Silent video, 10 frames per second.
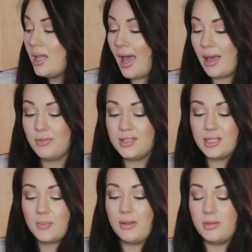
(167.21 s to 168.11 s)
For
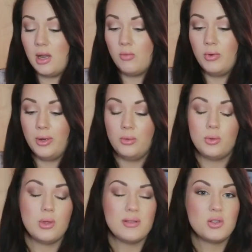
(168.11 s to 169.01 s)
£6 they're a
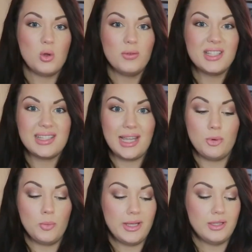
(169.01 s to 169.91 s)
real sort of
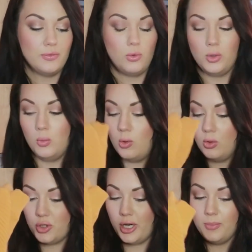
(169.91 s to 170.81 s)
staple piece for your
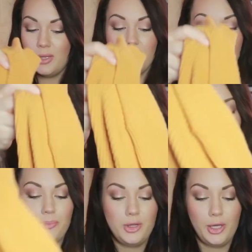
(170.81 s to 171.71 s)
wardrobe. So I
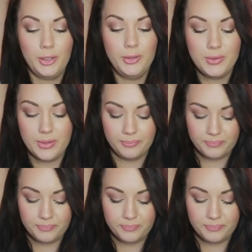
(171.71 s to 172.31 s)
grabbed those.